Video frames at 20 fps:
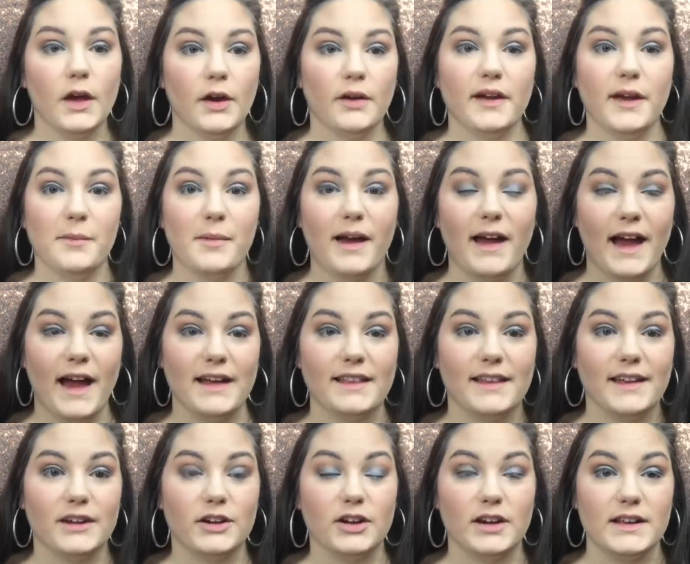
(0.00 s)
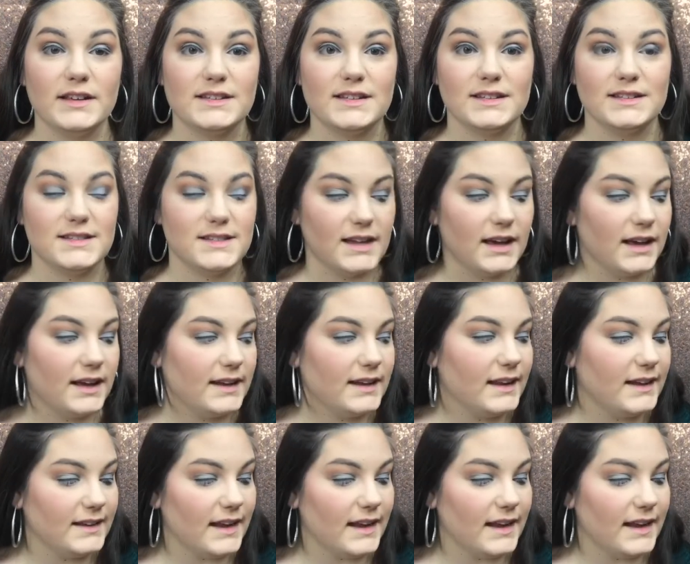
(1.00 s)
Okay, my eyeliner is done.